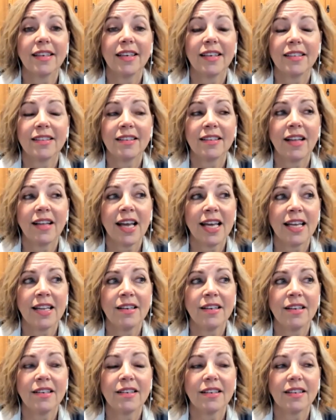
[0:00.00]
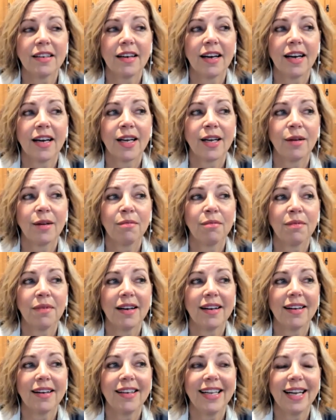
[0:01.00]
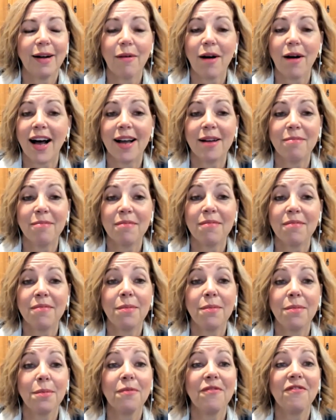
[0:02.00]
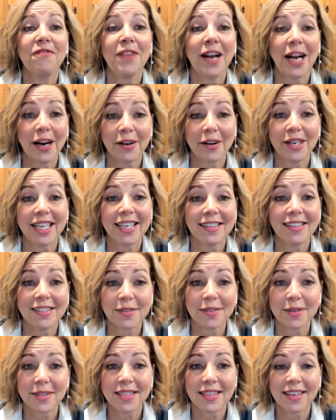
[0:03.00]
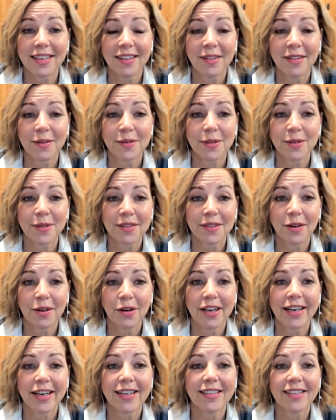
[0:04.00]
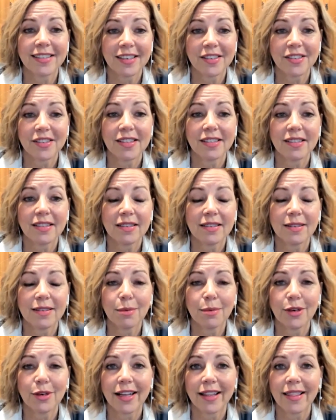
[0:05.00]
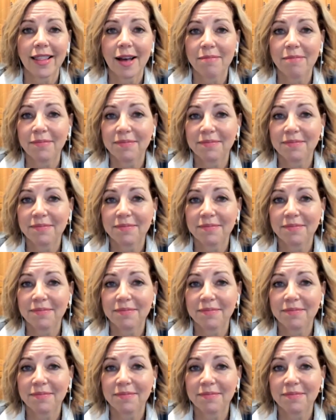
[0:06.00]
And I'm very interested in those organizations and supporting them.